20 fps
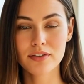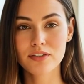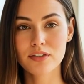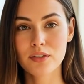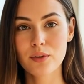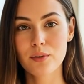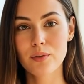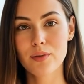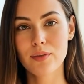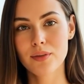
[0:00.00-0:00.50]

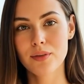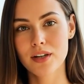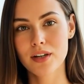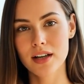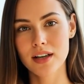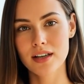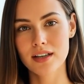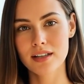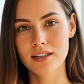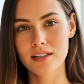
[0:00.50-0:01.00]
I stood in the
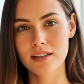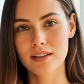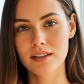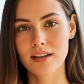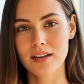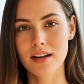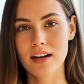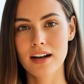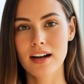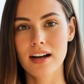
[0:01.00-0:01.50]
foyer
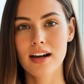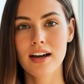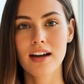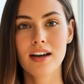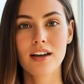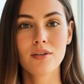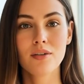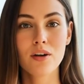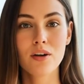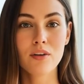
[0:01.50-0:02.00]
of my new
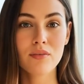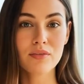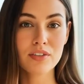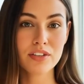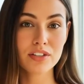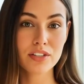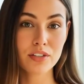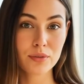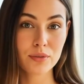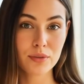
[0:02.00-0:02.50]
home,
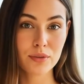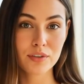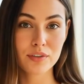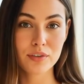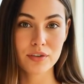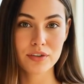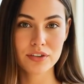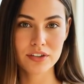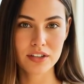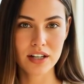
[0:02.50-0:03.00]
a
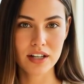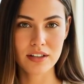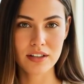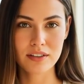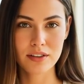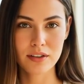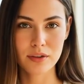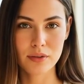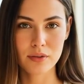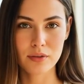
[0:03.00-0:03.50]
sprawling
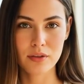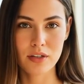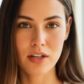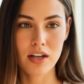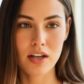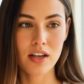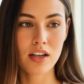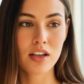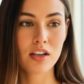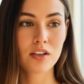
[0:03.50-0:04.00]
estate
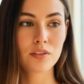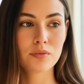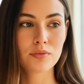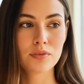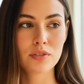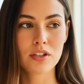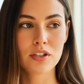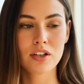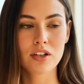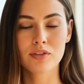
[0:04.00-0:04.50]
ironically
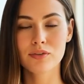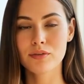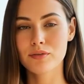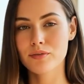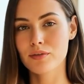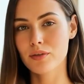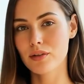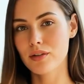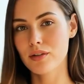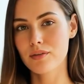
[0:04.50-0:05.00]
located
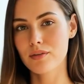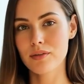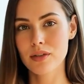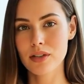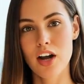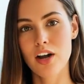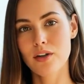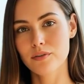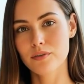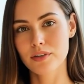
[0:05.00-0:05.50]
3 doors
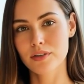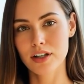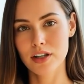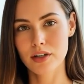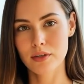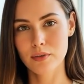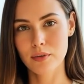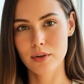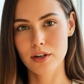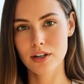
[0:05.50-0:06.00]
down from
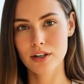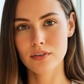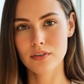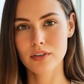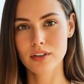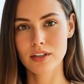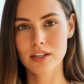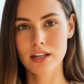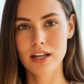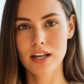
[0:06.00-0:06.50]
the
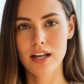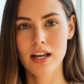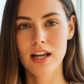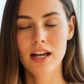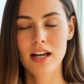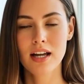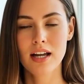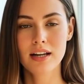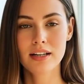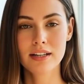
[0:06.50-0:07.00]
Blackwood mansion
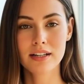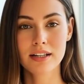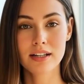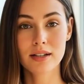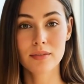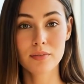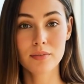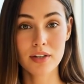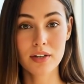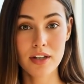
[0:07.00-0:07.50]
where James
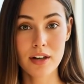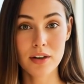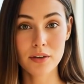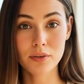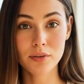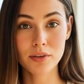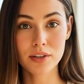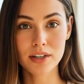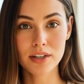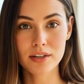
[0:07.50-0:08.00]
had grown
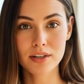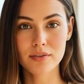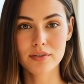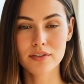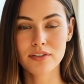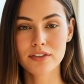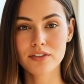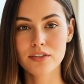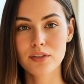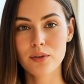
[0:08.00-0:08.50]
up.
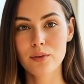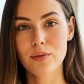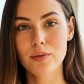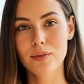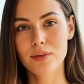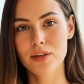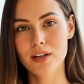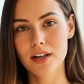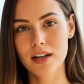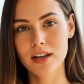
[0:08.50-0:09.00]

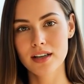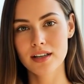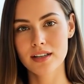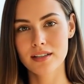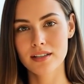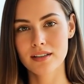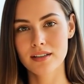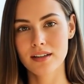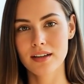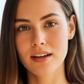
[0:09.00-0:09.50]

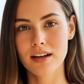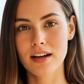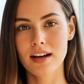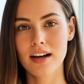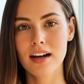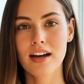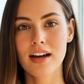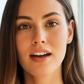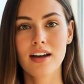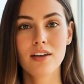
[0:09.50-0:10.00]
Life had a
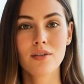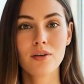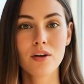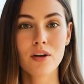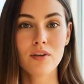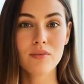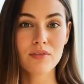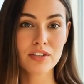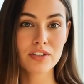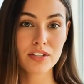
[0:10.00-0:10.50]
strange
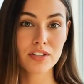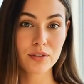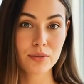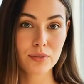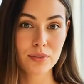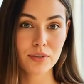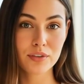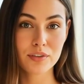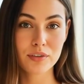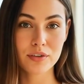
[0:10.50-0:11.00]
sense of
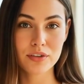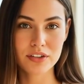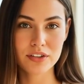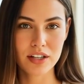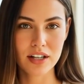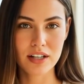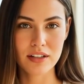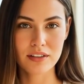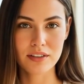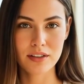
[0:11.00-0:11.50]
humor.
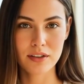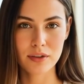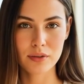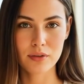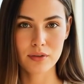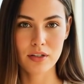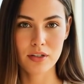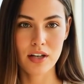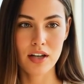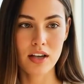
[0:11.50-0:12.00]

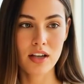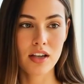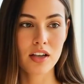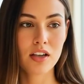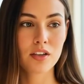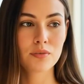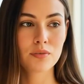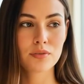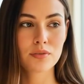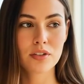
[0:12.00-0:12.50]

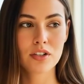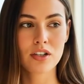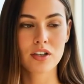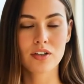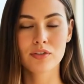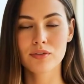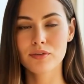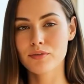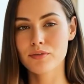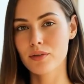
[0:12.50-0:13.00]

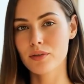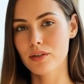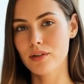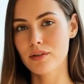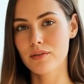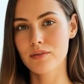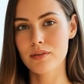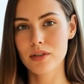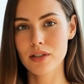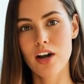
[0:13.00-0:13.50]
Mommy,
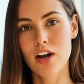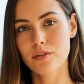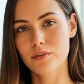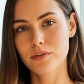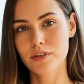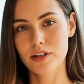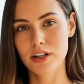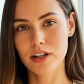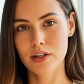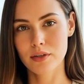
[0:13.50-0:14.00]
can I show
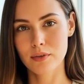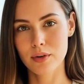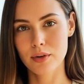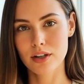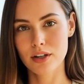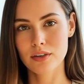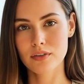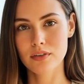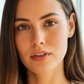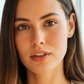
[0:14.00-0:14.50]
Grandma
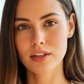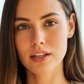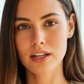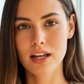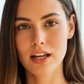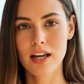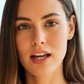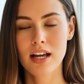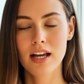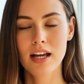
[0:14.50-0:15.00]
Martha my
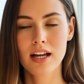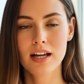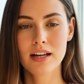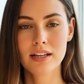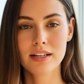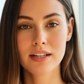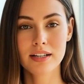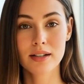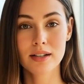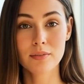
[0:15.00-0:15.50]
treehouse?